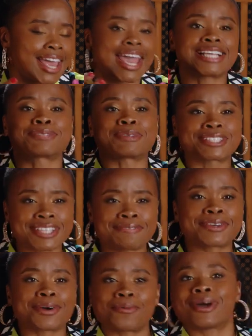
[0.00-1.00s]
a
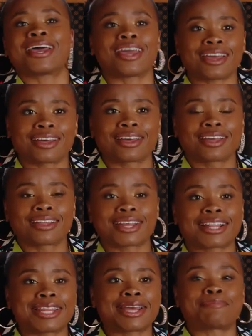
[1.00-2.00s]
specific way
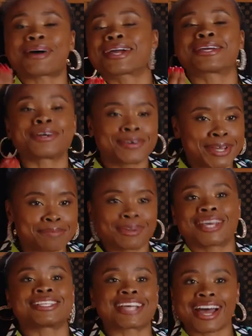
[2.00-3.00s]
that Le Pocket Queen
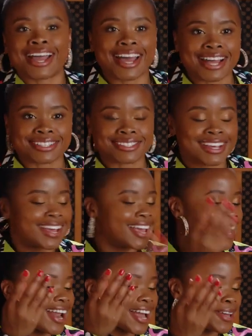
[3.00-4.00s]
plays hi-hats,
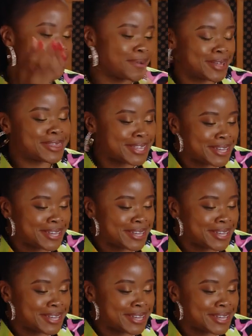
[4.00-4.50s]
and I can put